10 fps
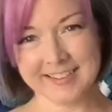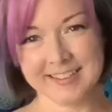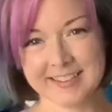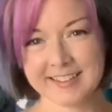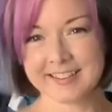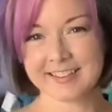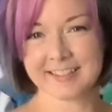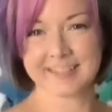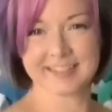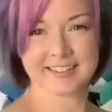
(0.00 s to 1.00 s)

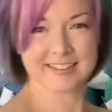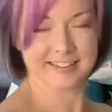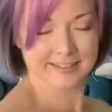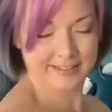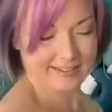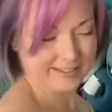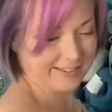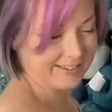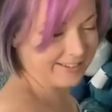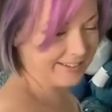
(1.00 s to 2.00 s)

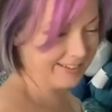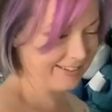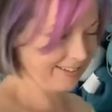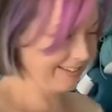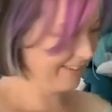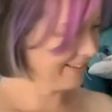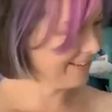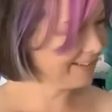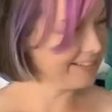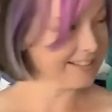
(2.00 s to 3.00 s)

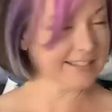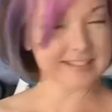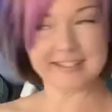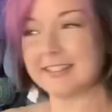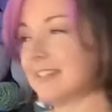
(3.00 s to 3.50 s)
No one is speaking in this clip.